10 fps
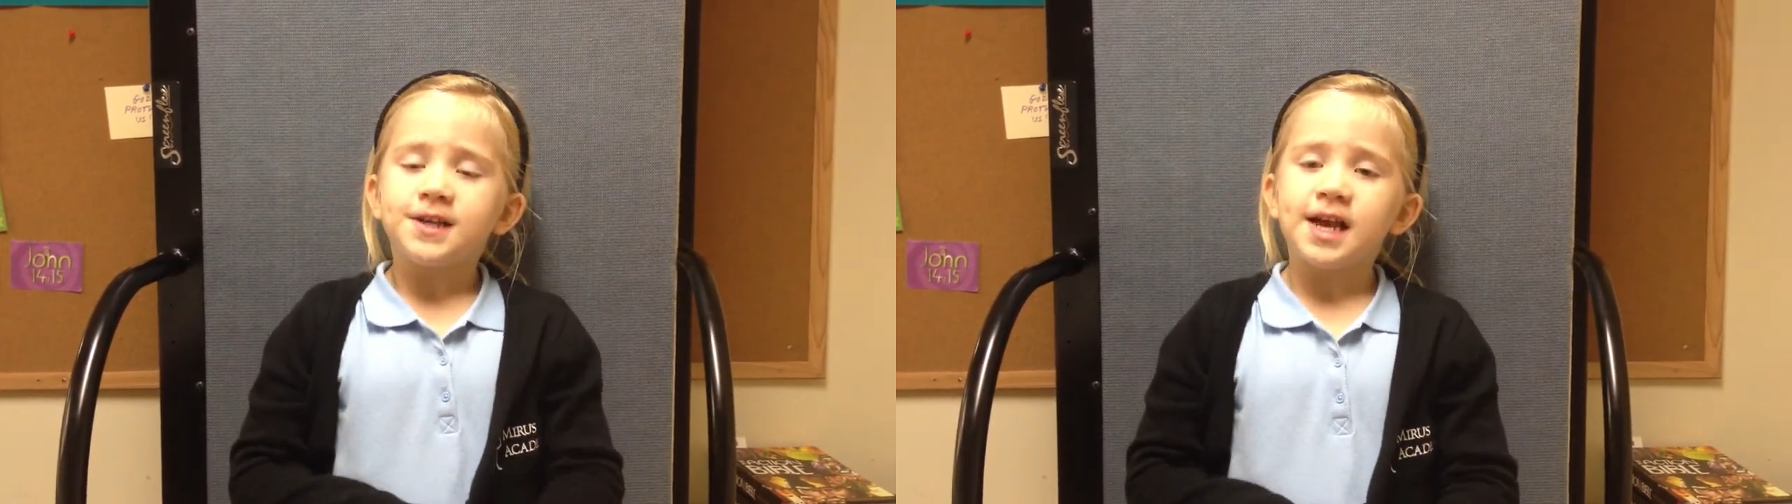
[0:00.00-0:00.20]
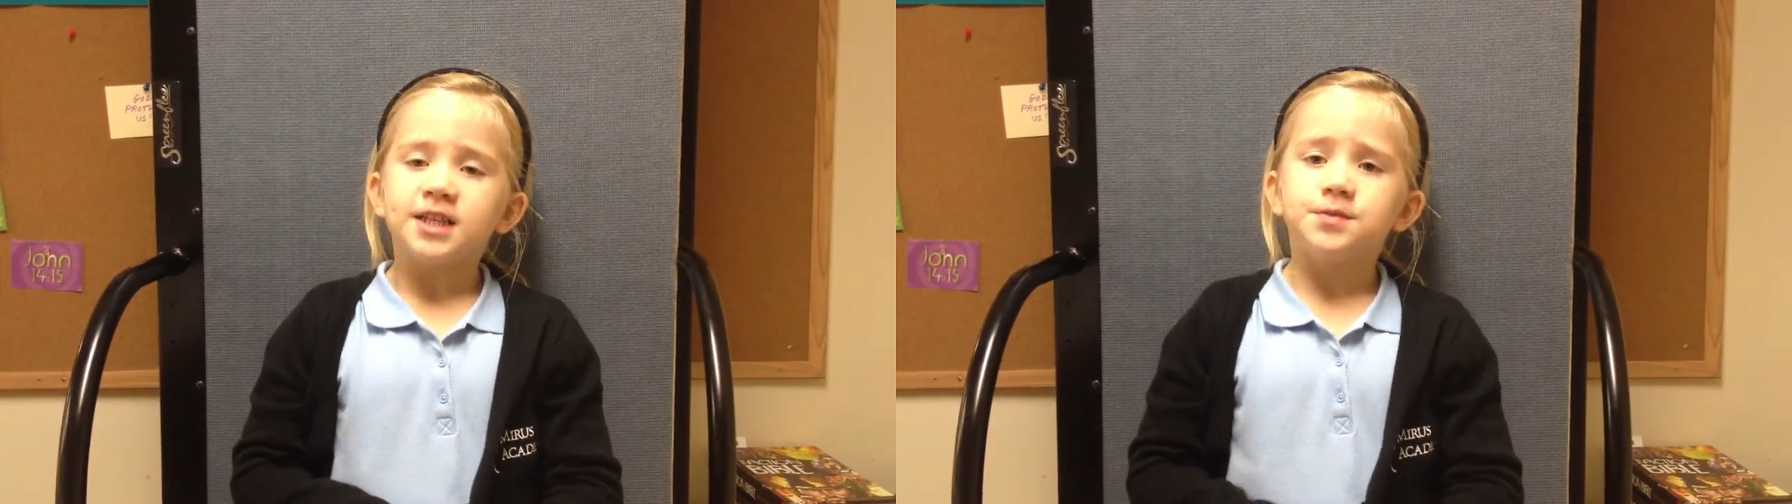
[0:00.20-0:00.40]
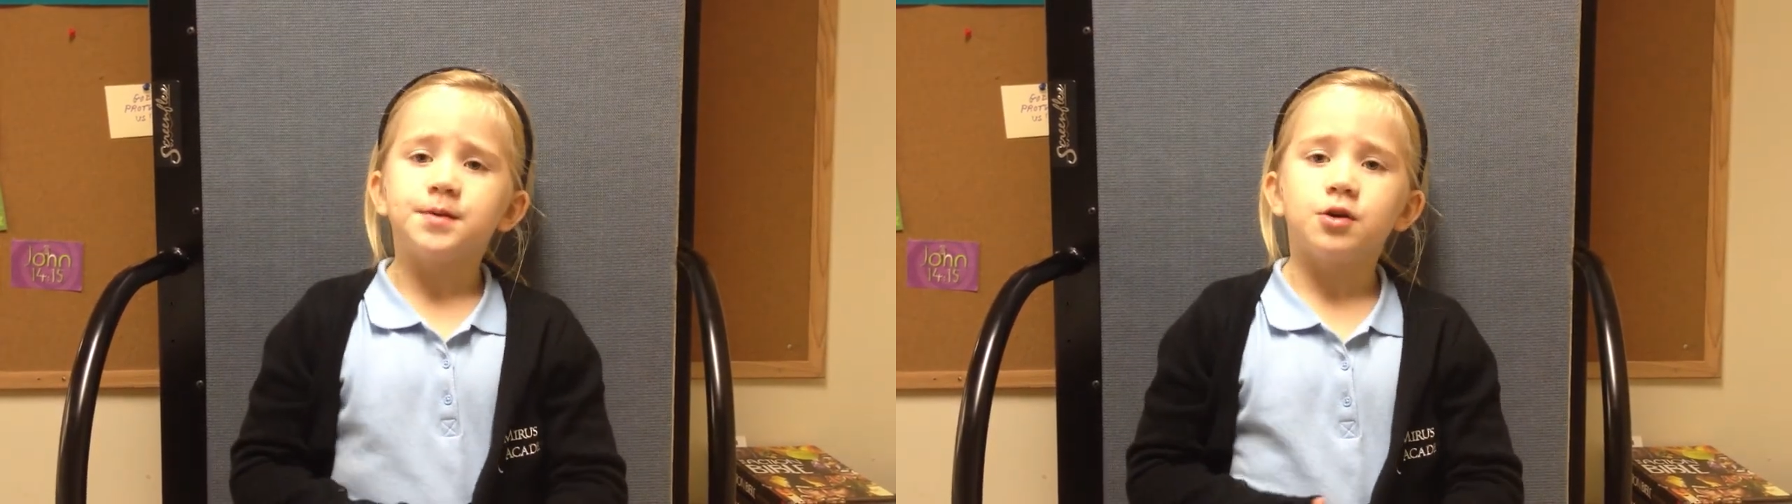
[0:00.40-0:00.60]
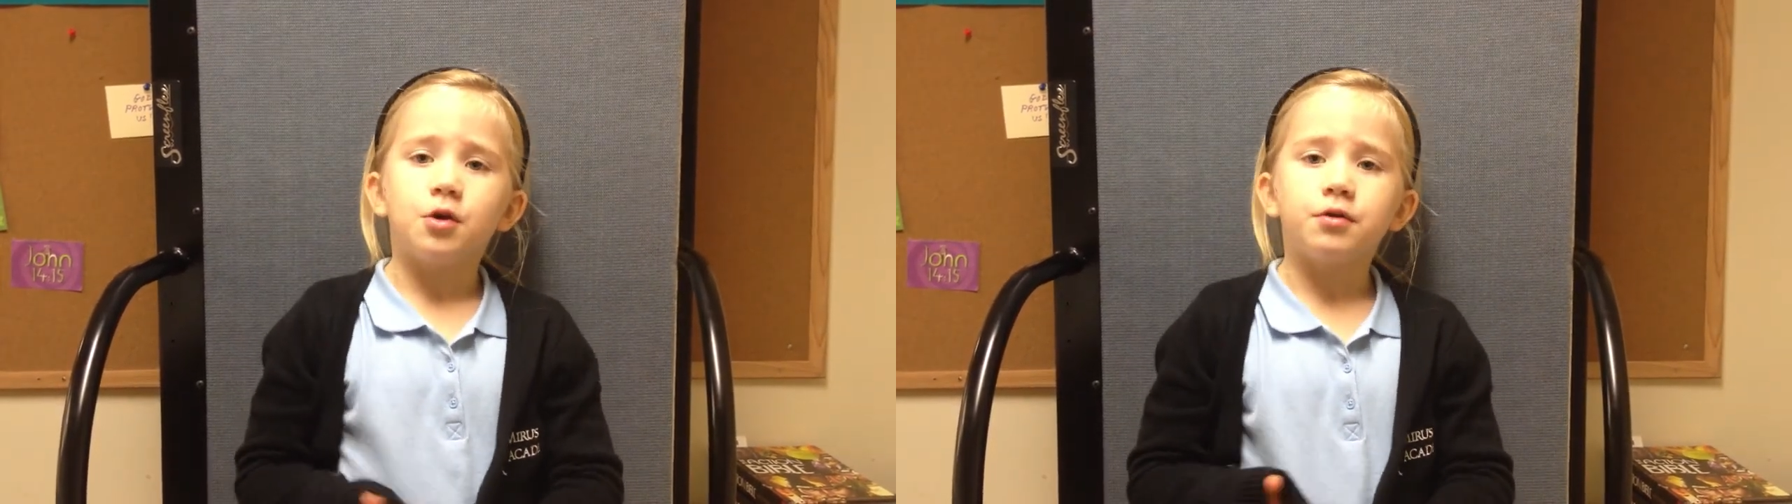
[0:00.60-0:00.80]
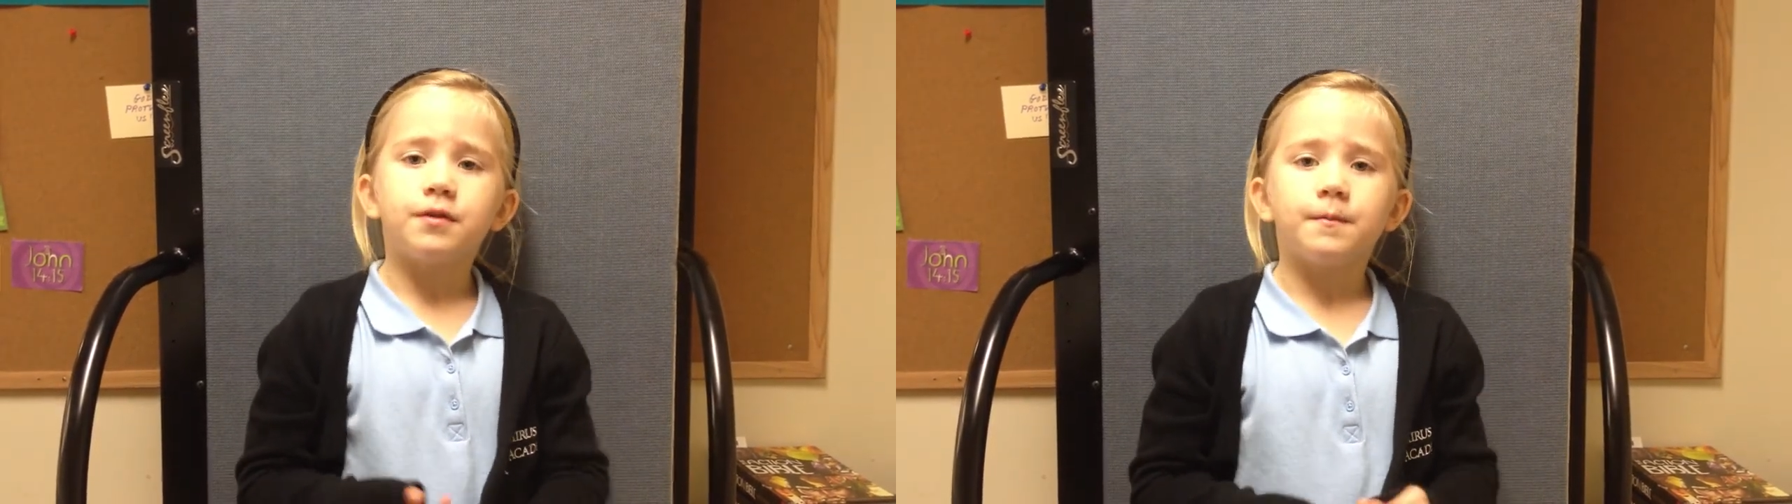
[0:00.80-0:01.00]
hands but
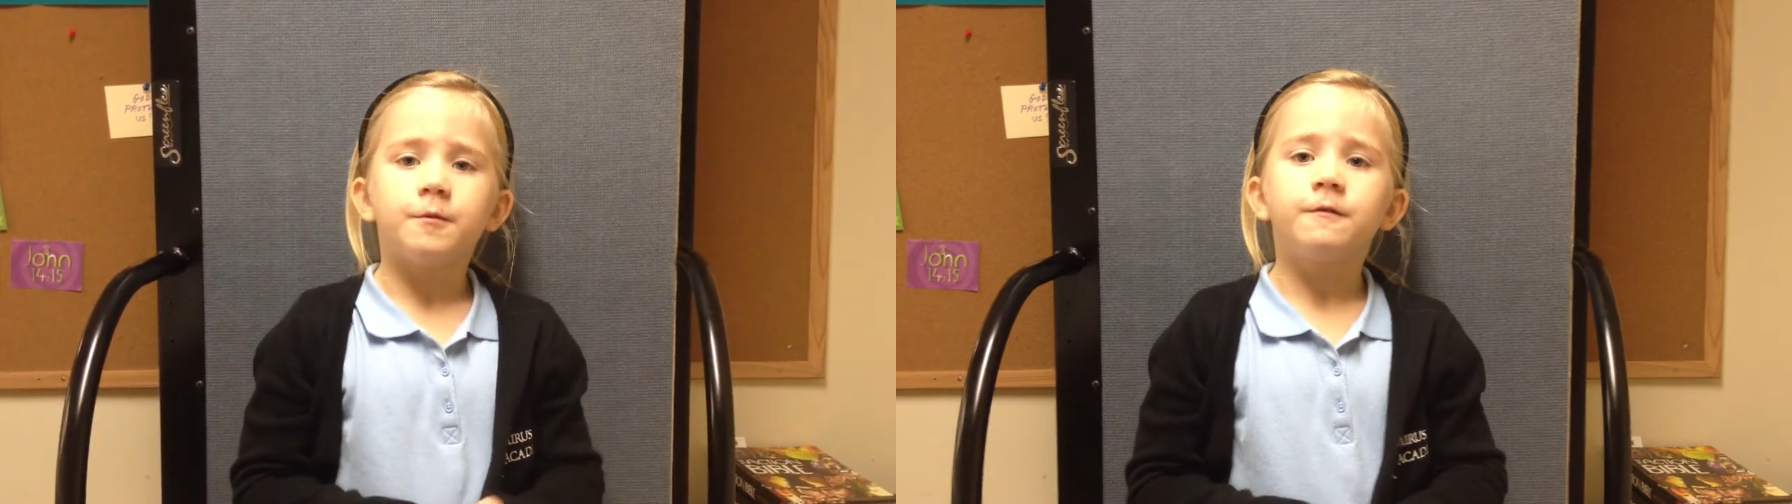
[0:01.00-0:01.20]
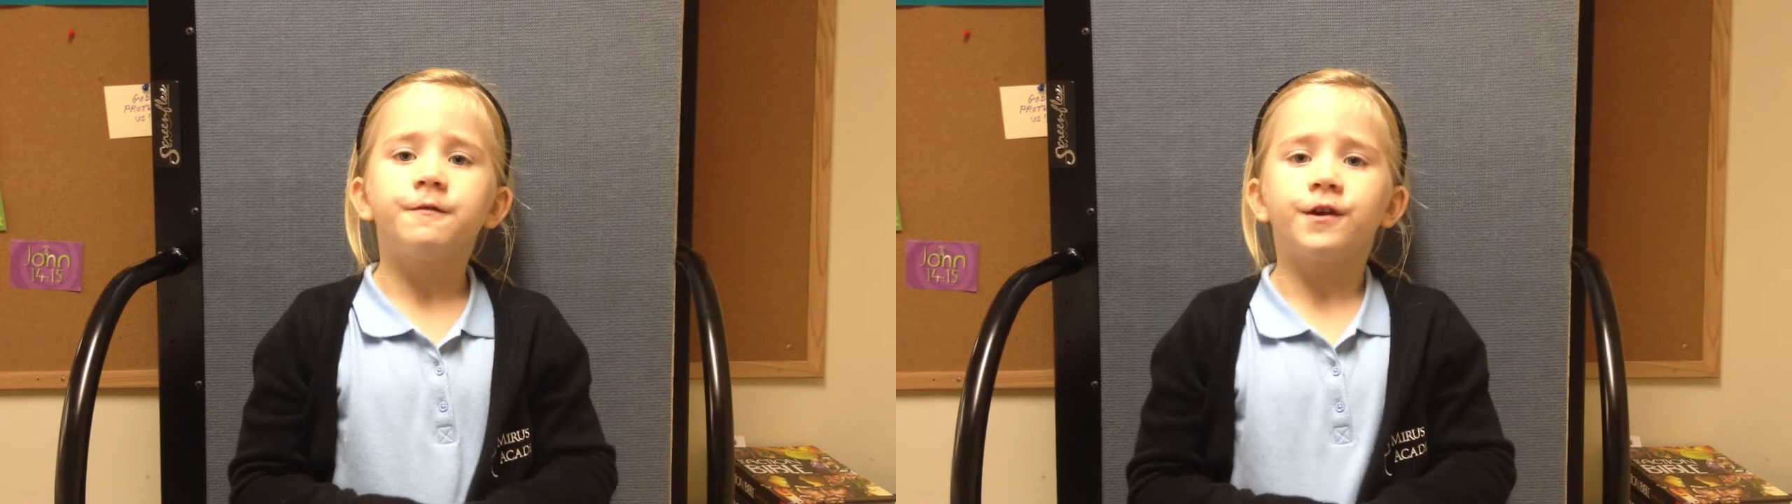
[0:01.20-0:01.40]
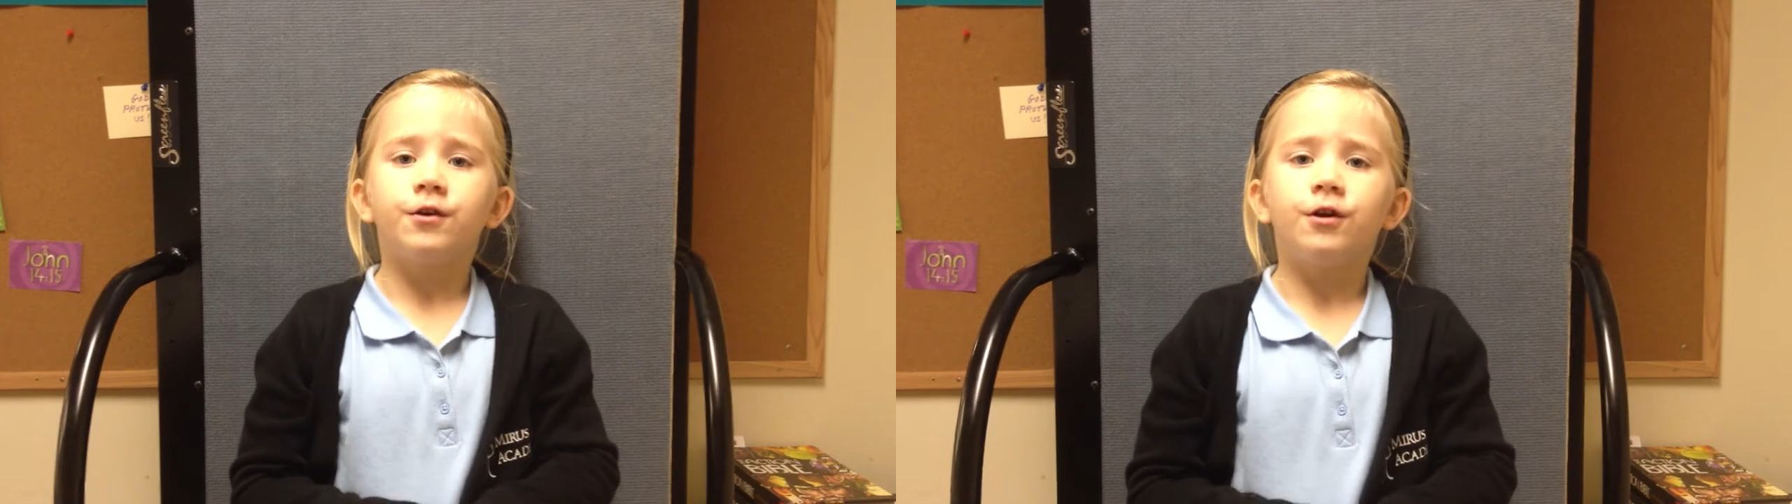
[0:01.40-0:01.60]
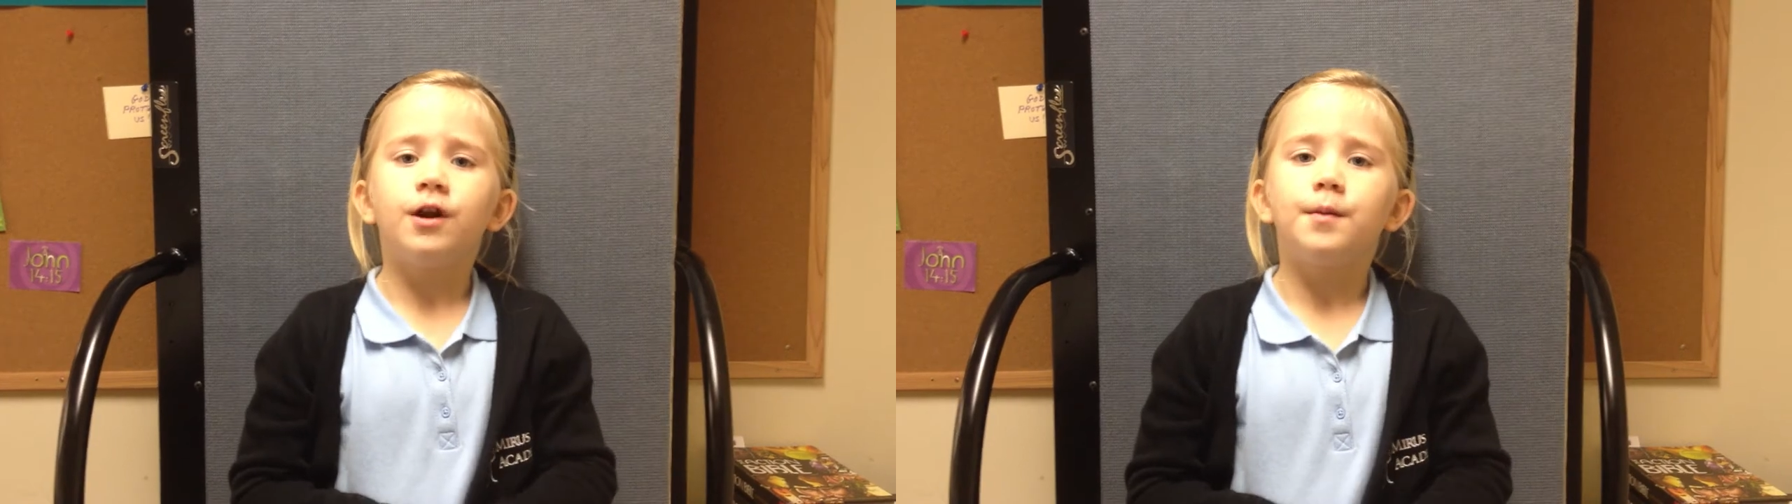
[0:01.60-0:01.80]
no thumb or finger.